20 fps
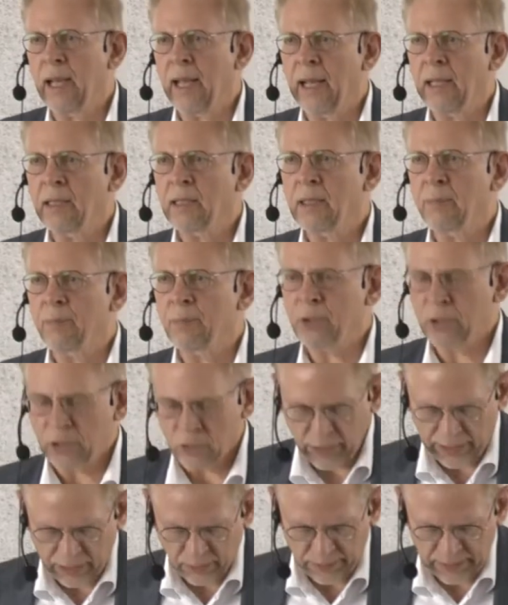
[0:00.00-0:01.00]
and a
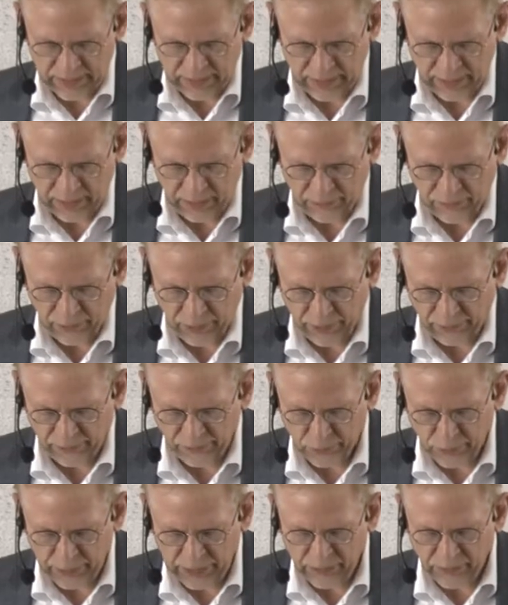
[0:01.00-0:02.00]
prerequisite for the free